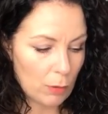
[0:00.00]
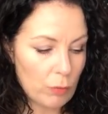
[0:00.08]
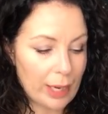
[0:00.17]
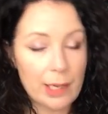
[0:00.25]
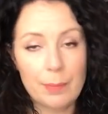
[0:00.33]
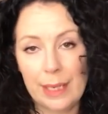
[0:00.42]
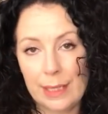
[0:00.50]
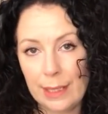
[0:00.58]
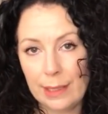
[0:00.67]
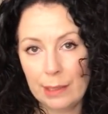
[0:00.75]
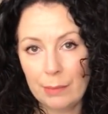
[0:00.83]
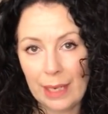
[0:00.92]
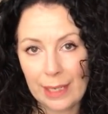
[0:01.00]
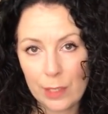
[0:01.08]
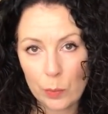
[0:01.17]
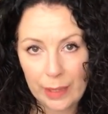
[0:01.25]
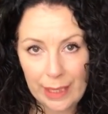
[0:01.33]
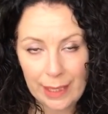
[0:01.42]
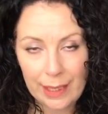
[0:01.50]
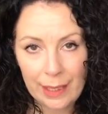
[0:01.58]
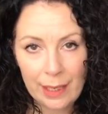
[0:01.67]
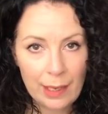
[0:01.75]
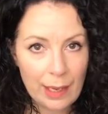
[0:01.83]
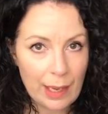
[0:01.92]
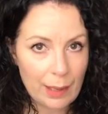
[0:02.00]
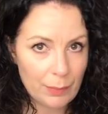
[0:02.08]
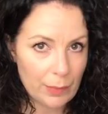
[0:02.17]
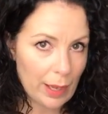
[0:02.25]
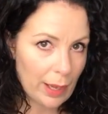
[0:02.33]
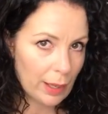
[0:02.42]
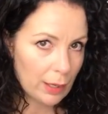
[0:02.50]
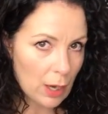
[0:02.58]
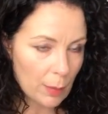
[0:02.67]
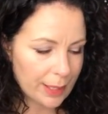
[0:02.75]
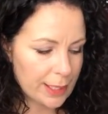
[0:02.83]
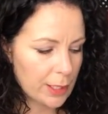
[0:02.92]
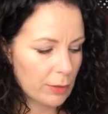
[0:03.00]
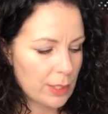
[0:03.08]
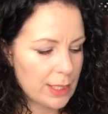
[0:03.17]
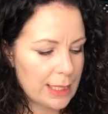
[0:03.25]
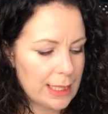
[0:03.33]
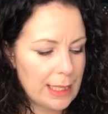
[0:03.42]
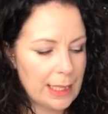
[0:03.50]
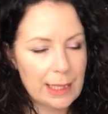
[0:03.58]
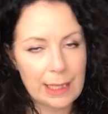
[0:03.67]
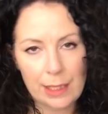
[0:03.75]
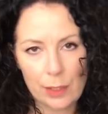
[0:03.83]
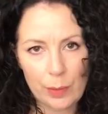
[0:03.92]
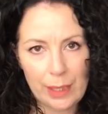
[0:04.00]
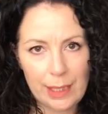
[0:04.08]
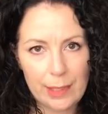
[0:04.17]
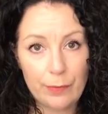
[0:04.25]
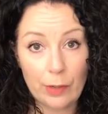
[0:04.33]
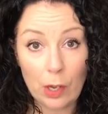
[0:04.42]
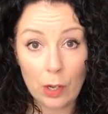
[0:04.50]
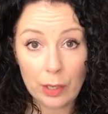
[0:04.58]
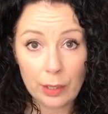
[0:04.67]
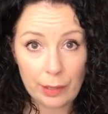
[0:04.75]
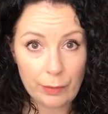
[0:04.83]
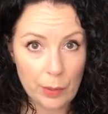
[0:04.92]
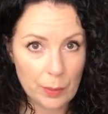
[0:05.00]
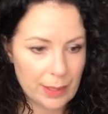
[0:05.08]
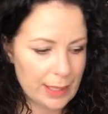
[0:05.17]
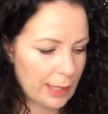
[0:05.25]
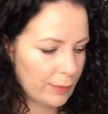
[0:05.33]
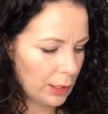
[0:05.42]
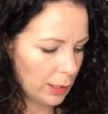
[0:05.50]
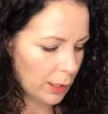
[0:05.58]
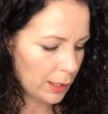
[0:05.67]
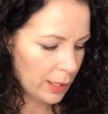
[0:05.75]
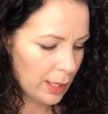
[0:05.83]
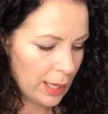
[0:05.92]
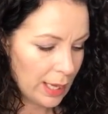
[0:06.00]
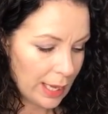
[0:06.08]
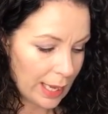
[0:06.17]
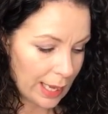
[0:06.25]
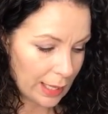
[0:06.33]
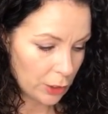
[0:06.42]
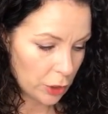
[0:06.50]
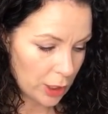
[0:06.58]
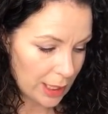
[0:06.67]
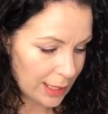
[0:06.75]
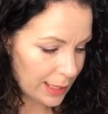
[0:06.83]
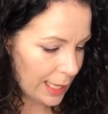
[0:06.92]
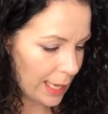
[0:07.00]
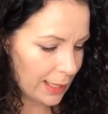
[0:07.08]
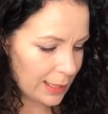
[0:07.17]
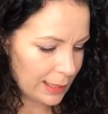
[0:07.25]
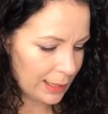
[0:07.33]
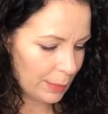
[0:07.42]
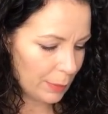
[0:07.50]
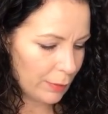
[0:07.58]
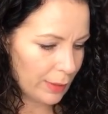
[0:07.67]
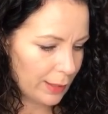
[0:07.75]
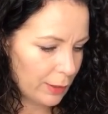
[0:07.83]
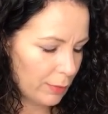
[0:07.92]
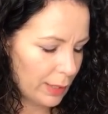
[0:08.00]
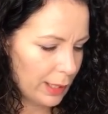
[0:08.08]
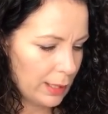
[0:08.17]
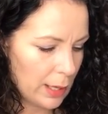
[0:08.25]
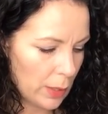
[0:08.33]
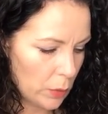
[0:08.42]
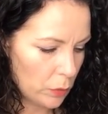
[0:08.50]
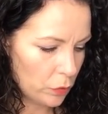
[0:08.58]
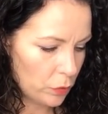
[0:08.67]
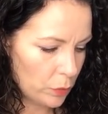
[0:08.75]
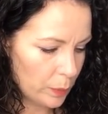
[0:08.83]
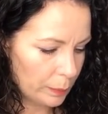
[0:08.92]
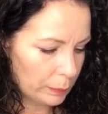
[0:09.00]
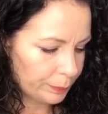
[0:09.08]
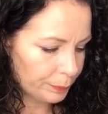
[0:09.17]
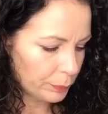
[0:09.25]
recommended them last week. Her comments are underneath last week's vlog if you want to have a look. And she said, let me find the right notes.